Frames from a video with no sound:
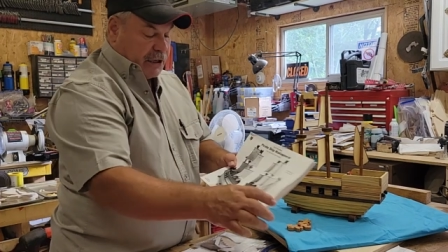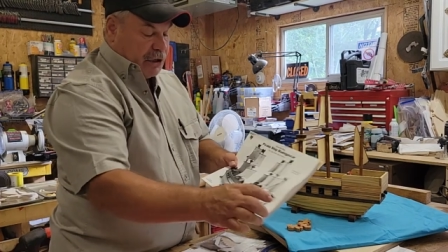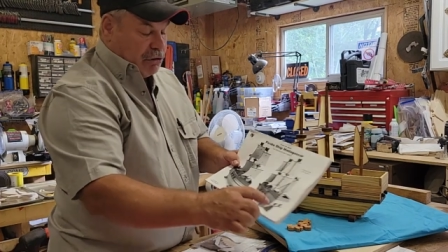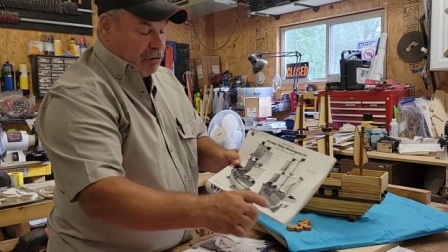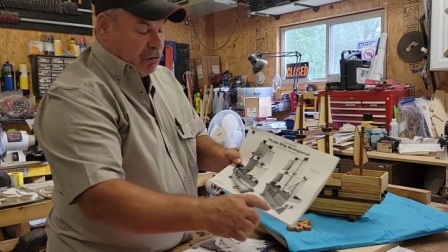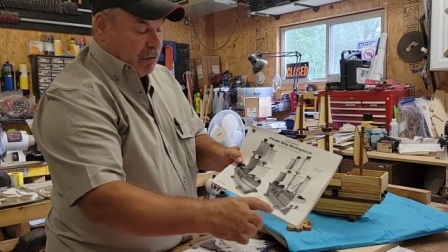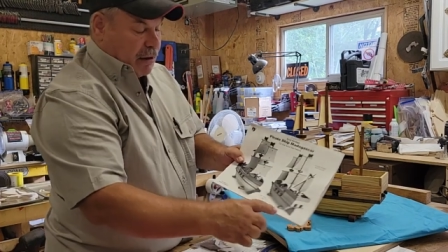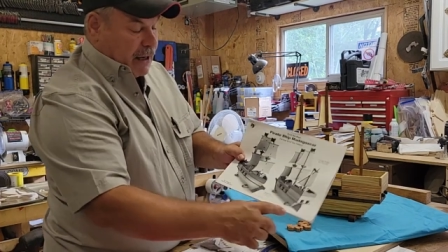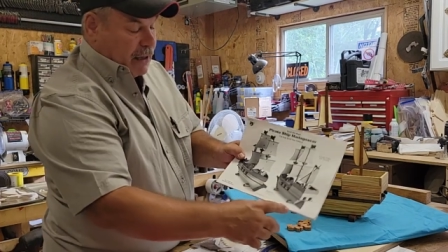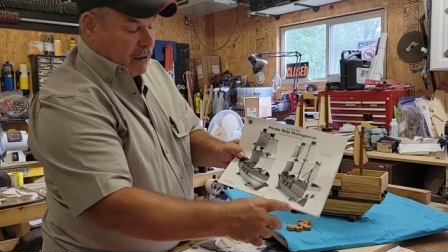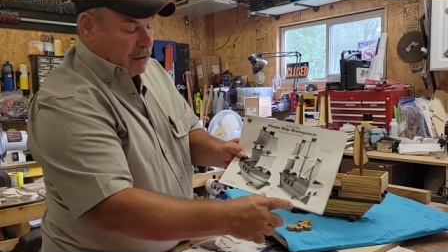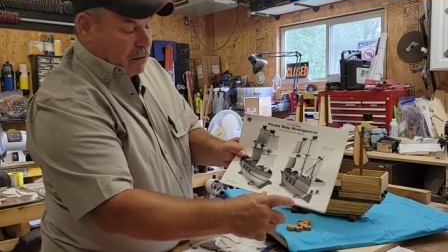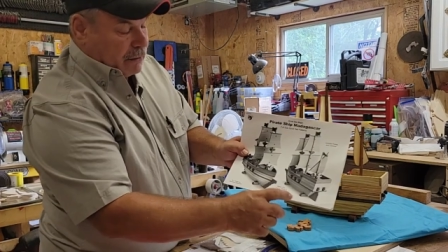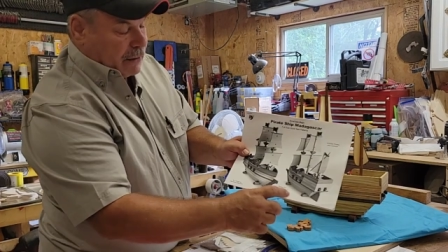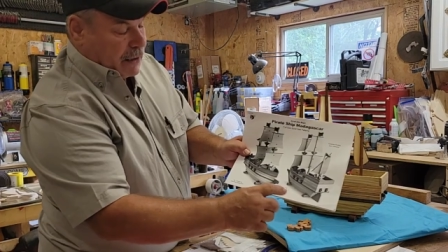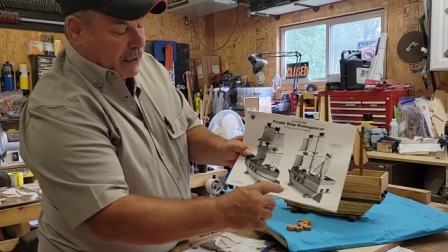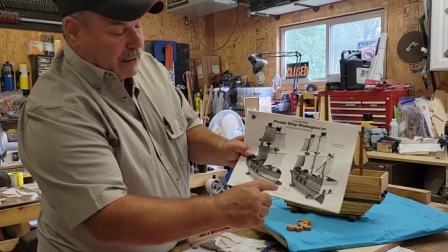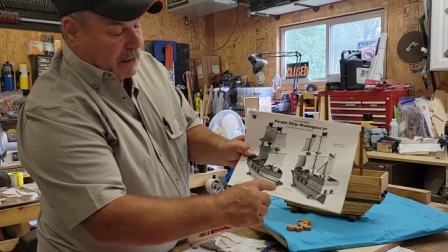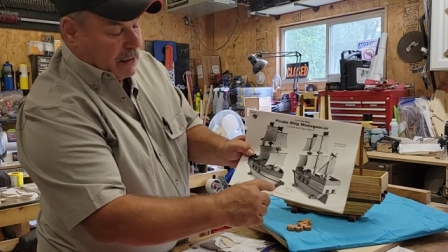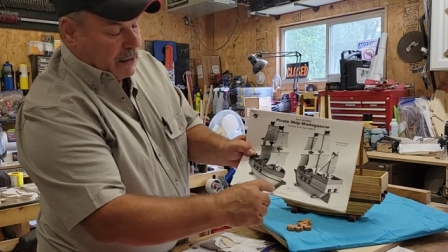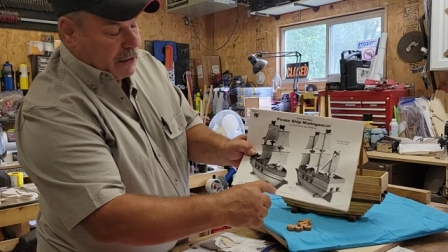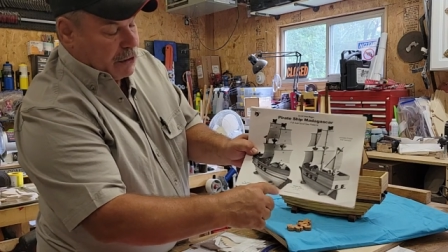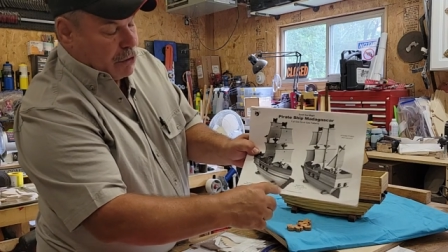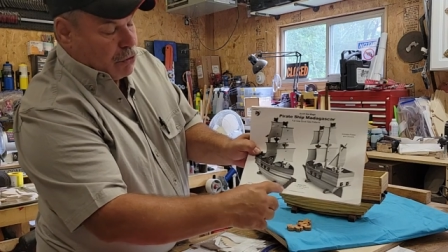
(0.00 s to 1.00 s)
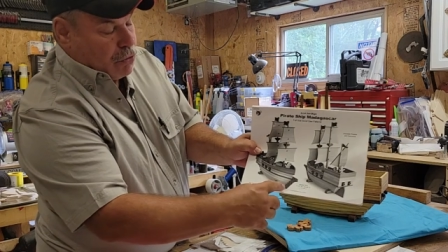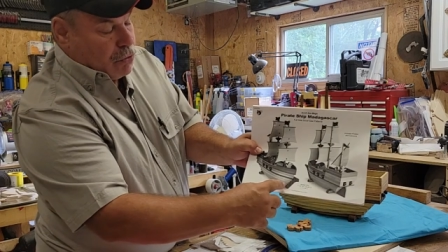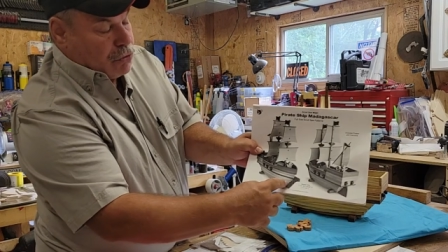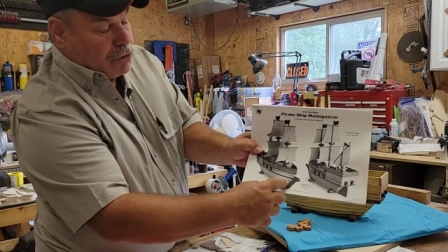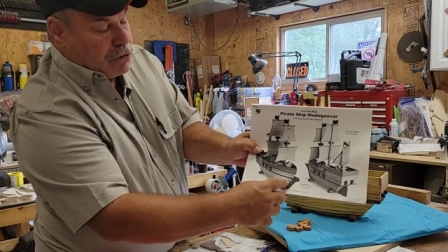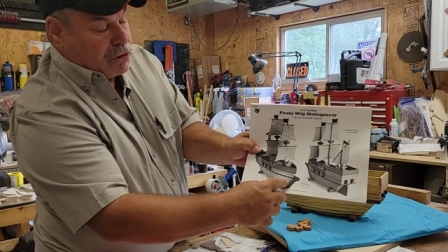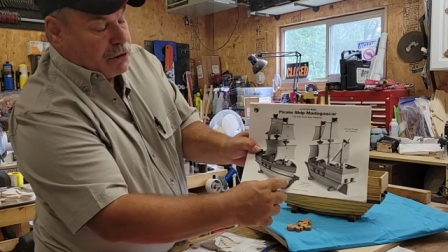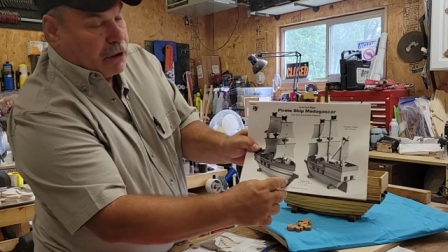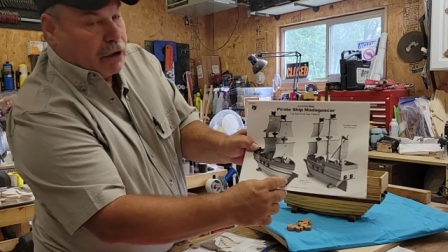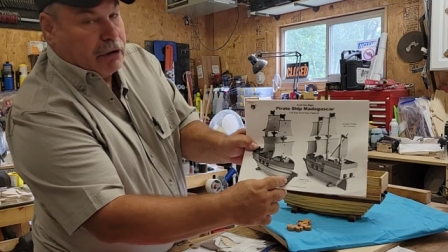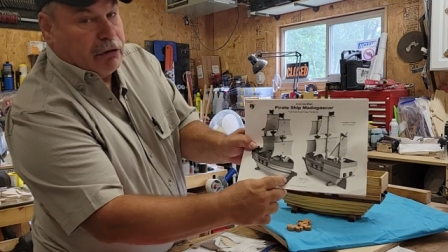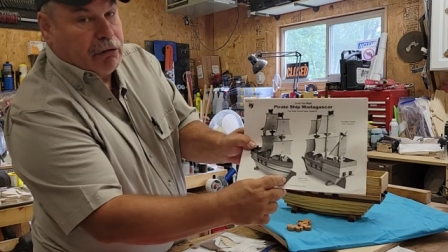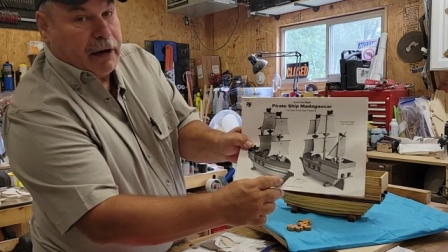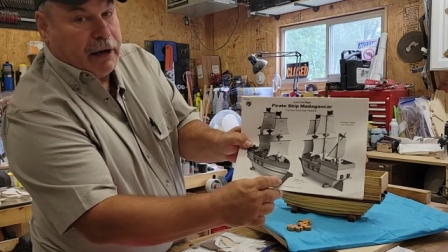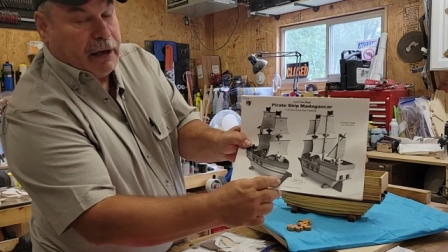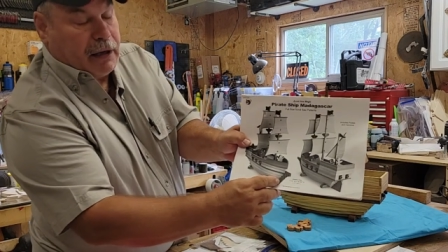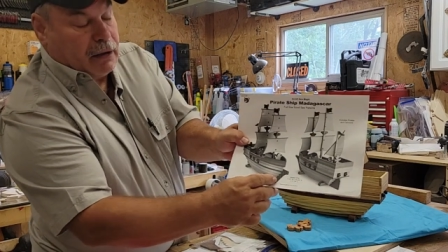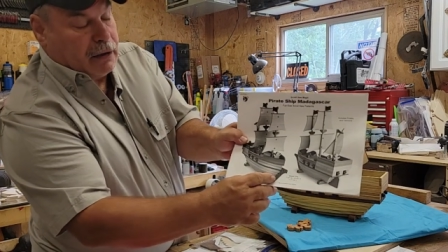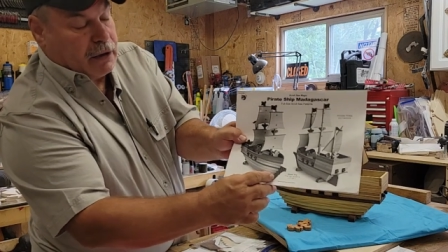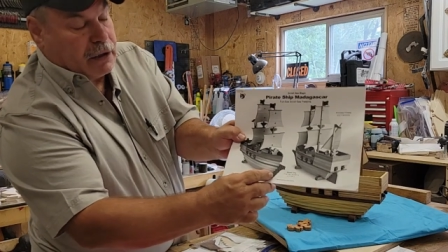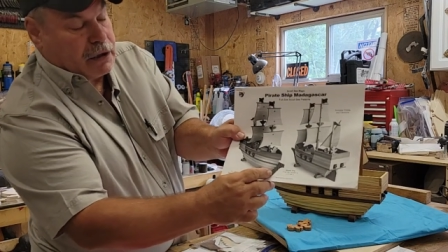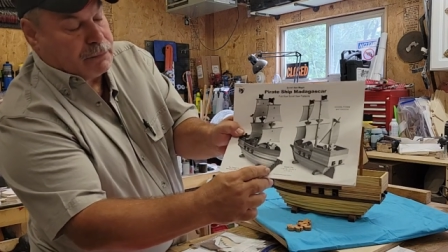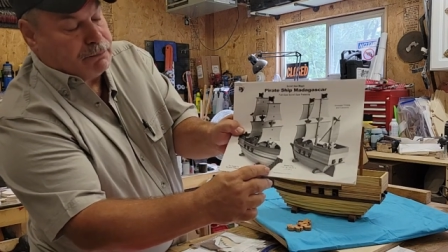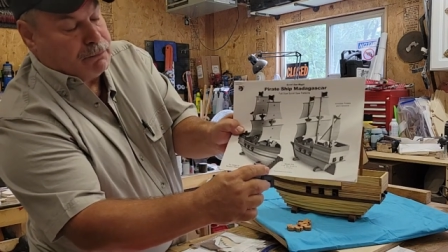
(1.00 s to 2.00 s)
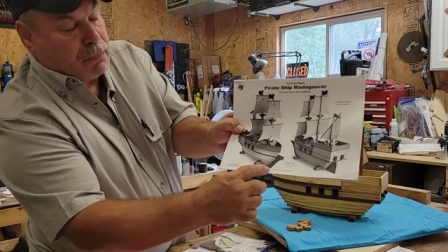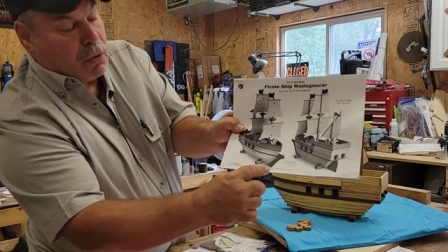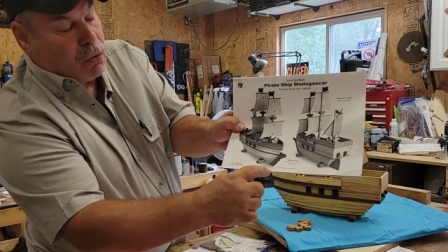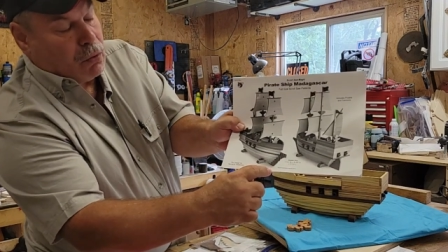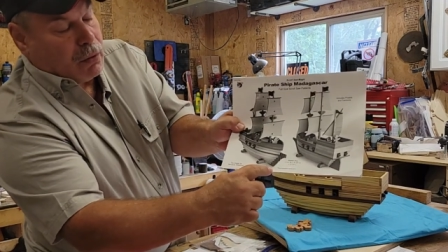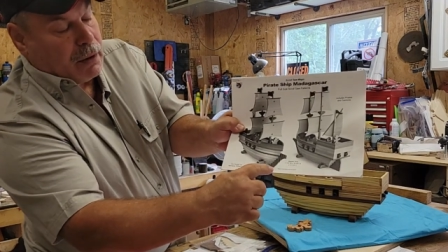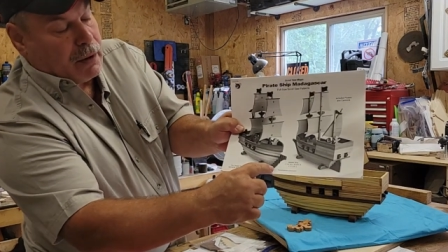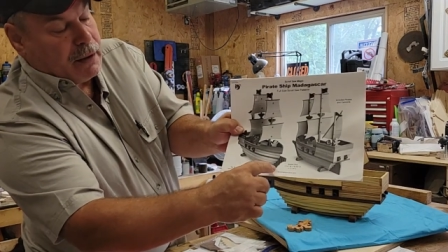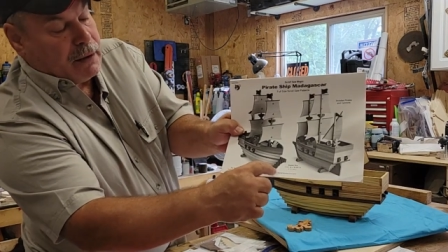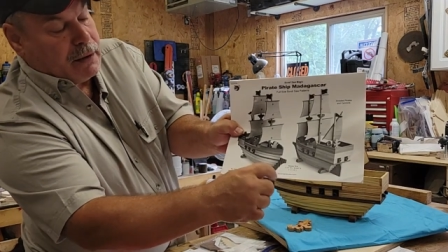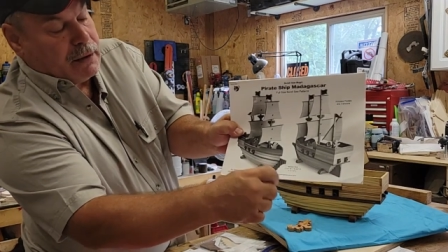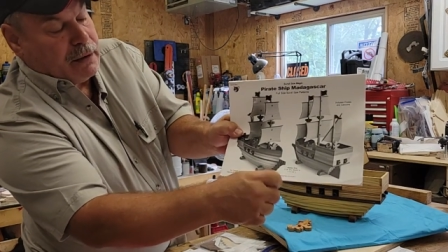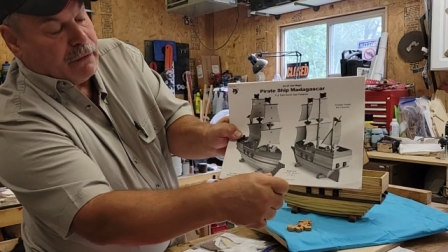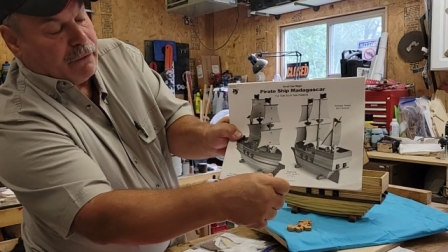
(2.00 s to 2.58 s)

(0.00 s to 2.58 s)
cradle that they use to cradle this boat in,